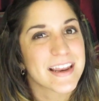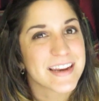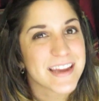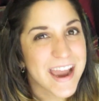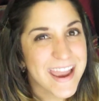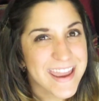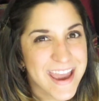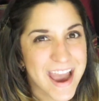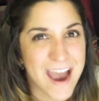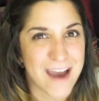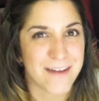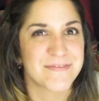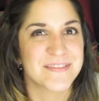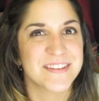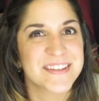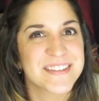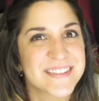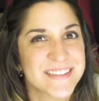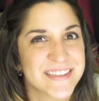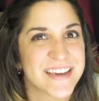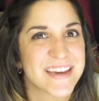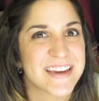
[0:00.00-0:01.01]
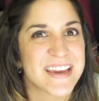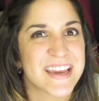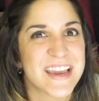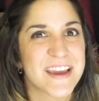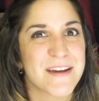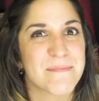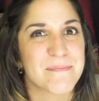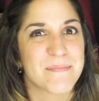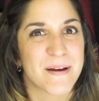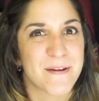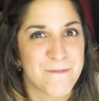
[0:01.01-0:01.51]
And I have to
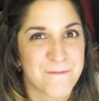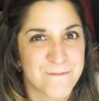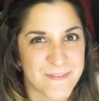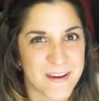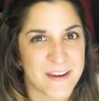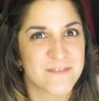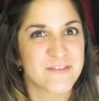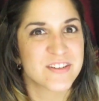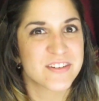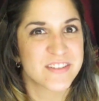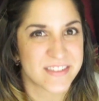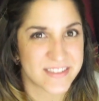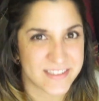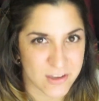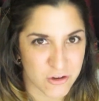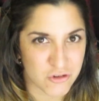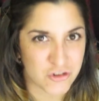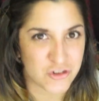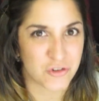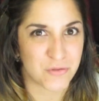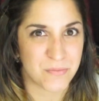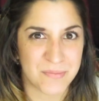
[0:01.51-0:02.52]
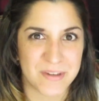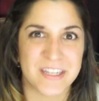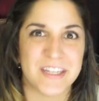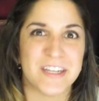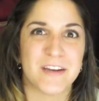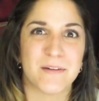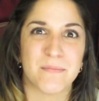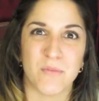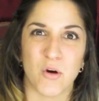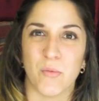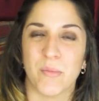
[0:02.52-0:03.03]
say, my favorite social
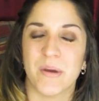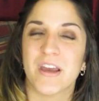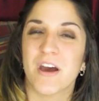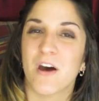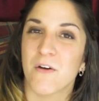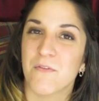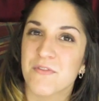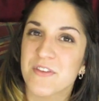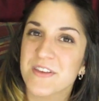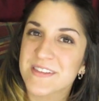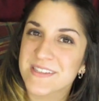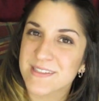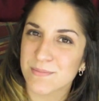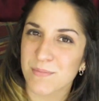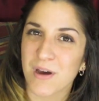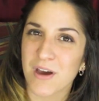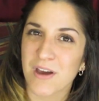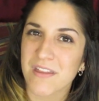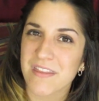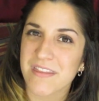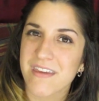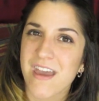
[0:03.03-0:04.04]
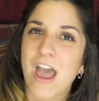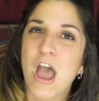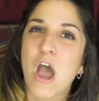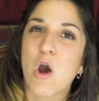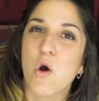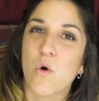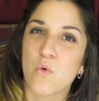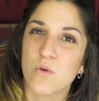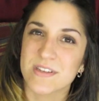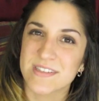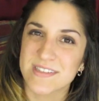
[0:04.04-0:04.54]
media moment of this month
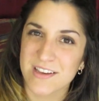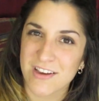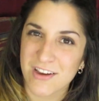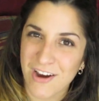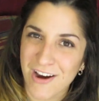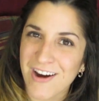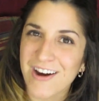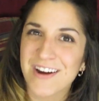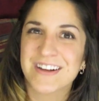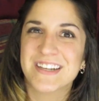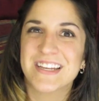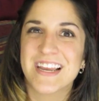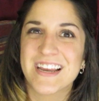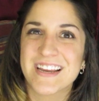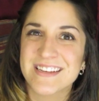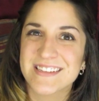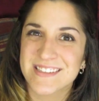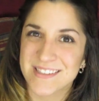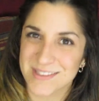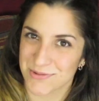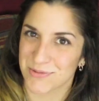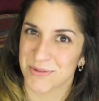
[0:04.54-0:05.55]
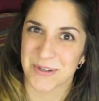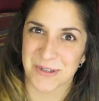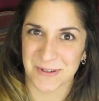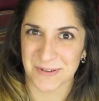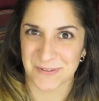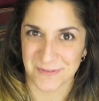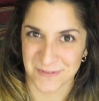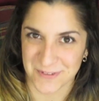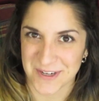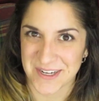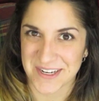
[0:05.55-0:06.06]
was Kanye's Twitter